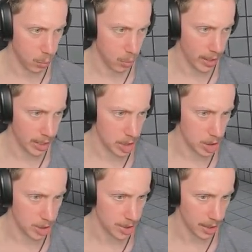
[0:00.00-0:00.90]

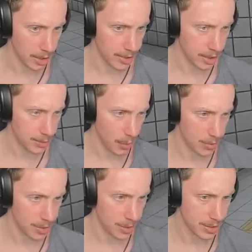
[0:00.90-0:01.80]
was uh, six
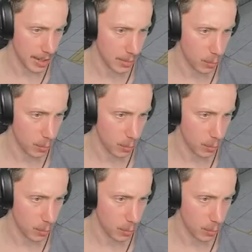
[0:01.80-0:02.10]
posters and